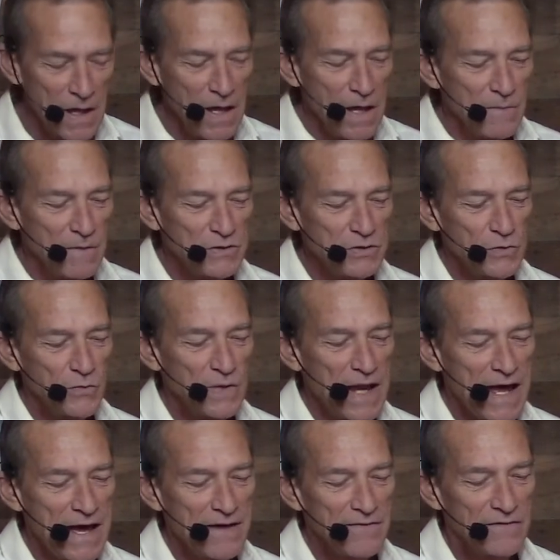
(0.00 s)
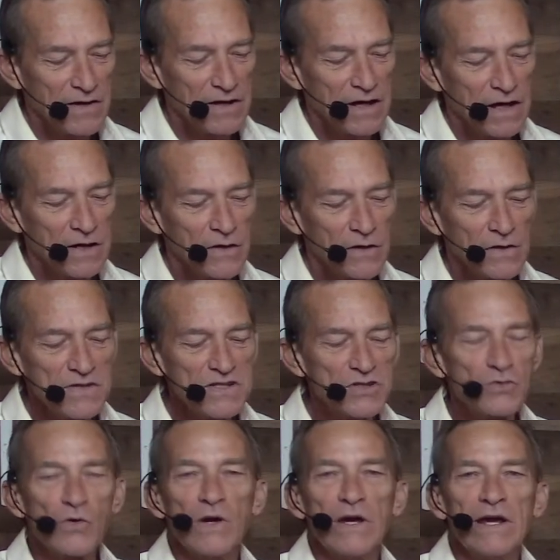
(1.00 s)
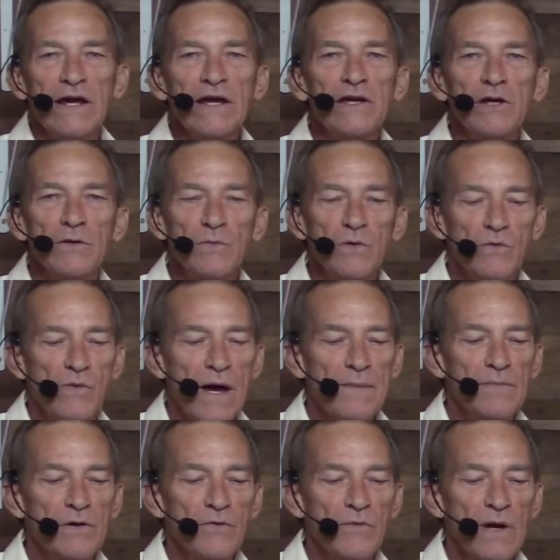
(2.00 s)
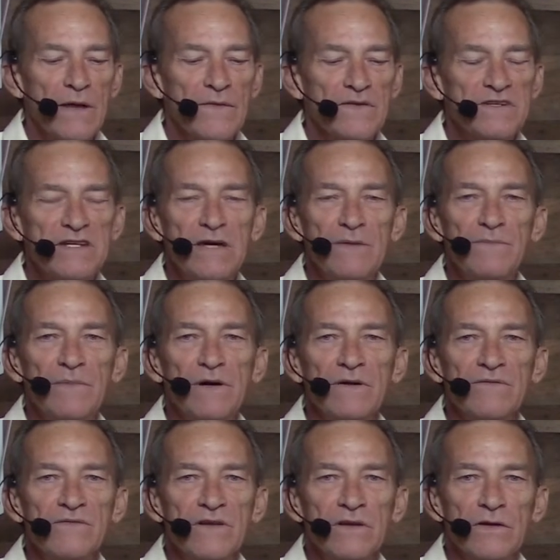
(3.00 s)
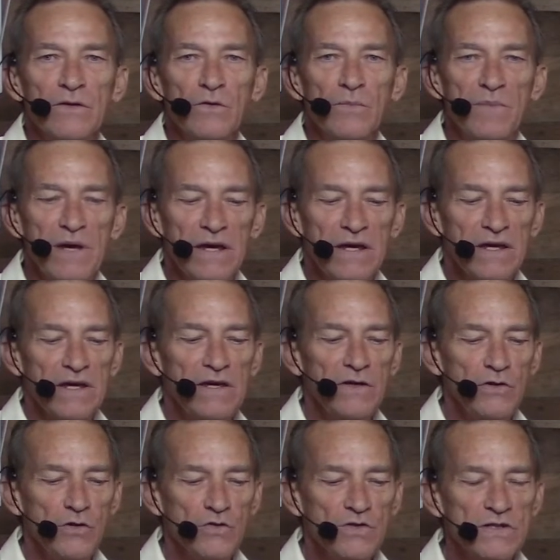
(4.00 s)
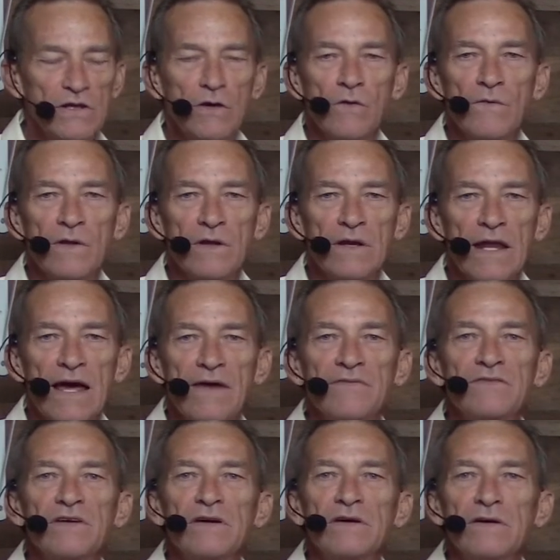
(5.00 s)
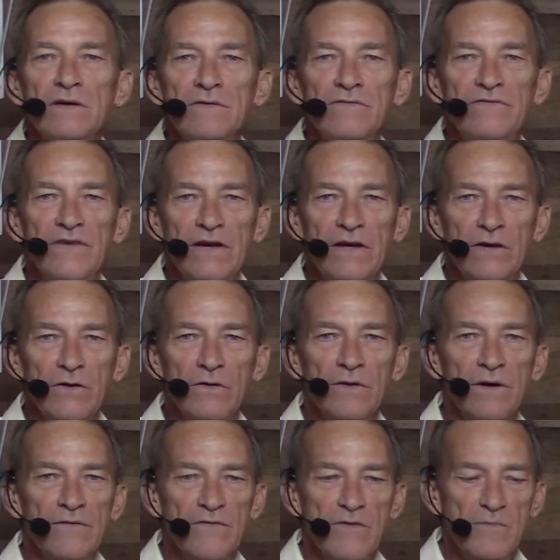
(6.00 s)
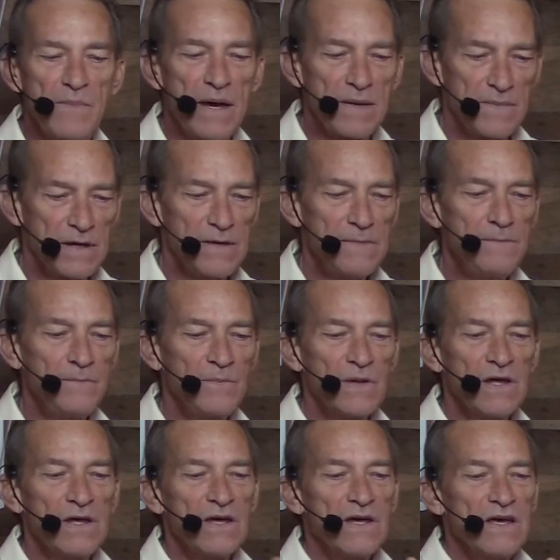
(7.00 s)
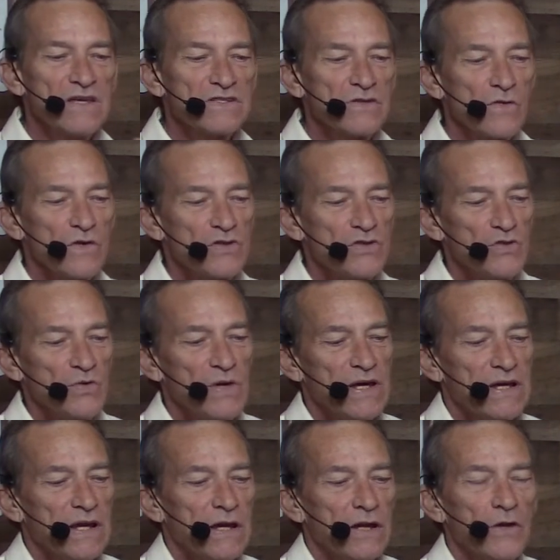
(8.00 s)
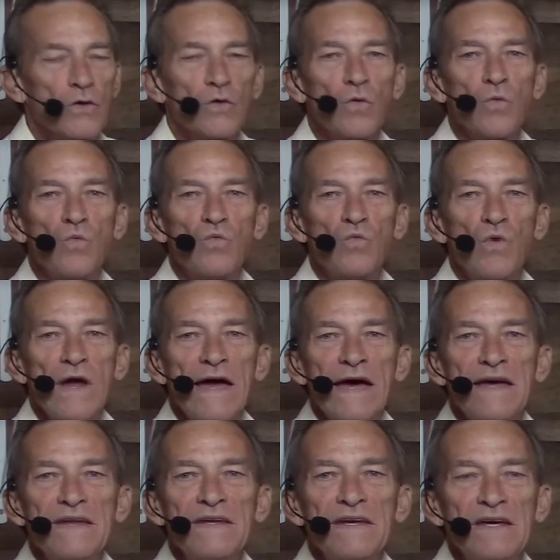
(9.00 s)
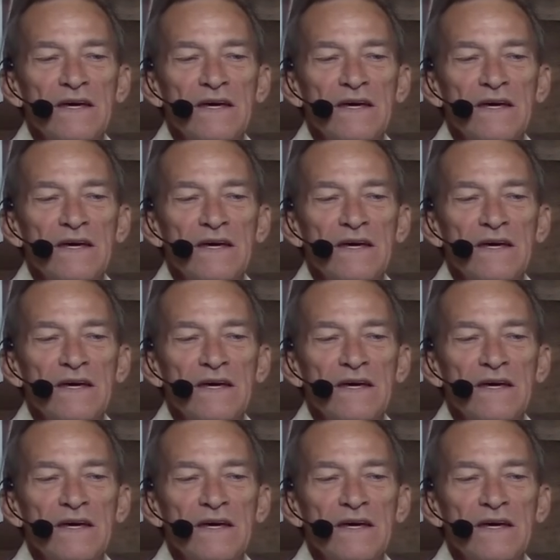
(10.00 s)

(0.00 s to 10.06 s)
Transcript: But you would have a little string, and you would wrap it around the tip of the little pinky, usually on the left finger of the baby, so that you get a little red